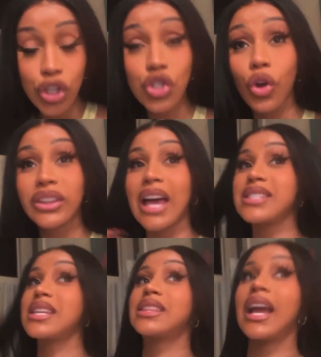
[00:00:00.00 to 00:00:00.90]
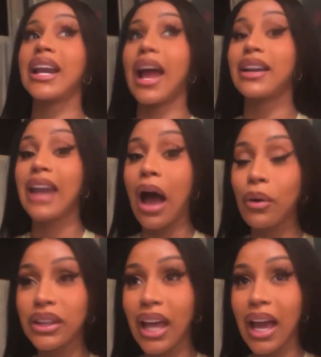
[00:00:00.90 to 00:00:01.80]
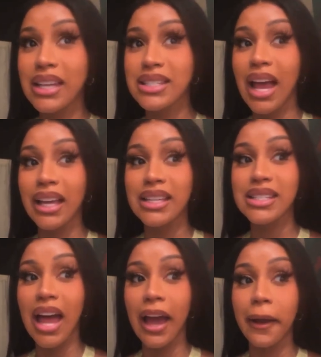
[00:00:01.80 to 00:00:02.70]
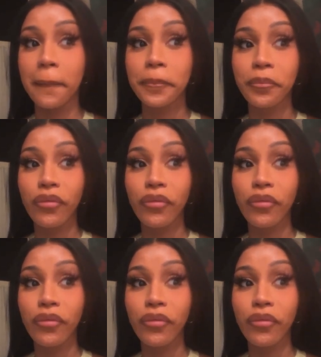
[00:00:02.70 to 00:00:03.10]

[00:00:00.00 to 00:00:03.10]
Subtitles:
So that's the thing. Like nowadays, like it's like